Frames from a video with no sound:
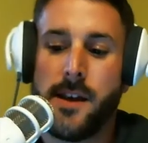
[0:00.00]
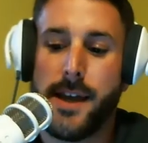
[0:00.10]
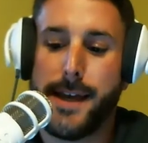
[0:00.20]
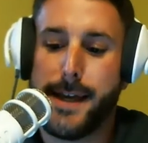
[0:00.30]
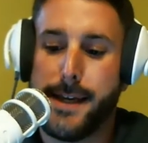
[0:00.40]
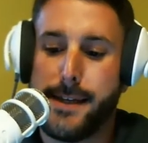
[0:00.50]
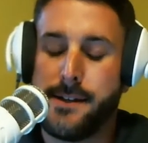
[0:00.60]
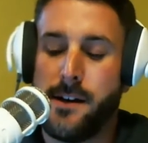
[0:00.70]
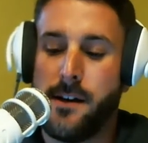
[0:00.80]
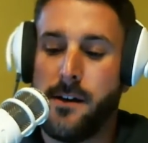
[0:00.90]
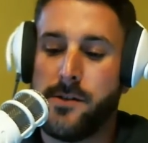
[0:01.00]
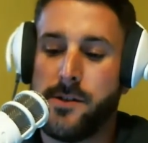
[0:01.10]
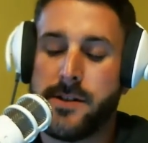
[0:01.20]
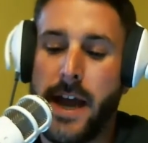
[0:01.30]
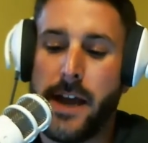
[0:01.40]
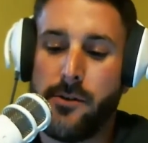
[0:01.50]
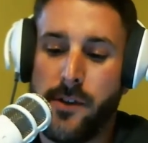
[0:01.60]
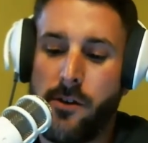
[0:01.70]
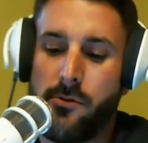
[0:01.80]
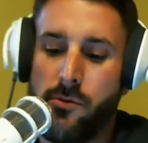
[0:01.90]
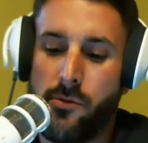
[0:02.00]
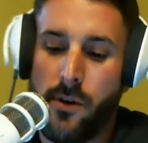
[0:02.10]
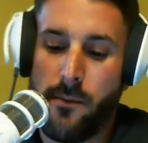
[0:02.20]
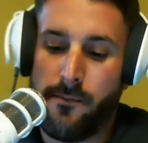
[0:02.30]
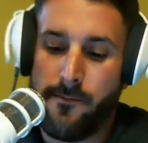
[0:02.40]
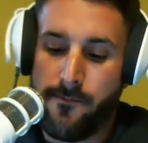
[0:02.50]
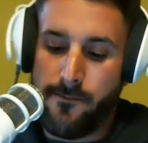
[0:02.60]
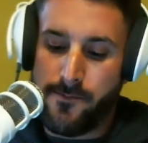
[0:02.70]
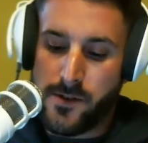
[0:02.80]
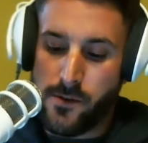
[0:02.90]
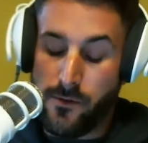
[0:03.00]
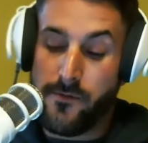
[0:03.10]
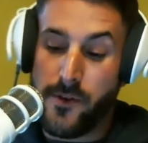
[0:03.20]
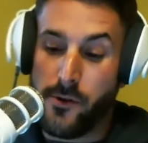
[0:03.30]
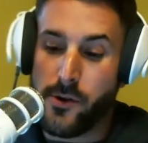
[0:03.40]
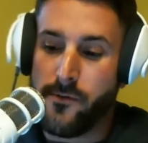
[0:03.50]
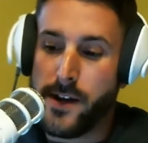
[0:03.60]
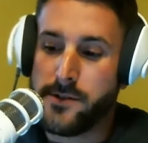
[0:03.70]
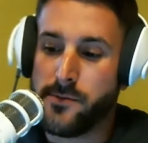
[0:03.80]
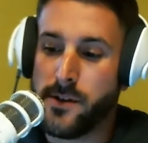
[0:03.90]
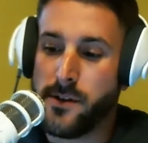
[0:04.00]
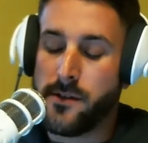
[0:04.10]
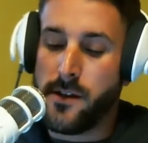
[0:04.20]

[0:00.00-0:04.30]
And the designer there, who I'm still fairly good friends with,